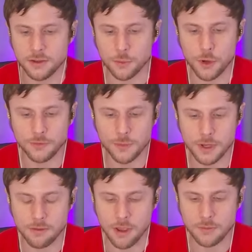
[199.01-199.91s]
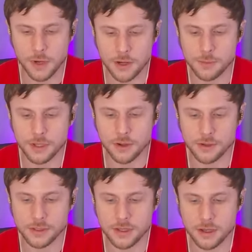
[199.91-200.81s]
The movement led by
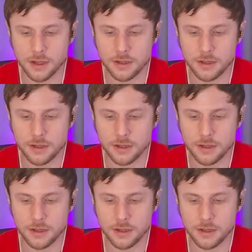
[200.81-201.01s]
BOSK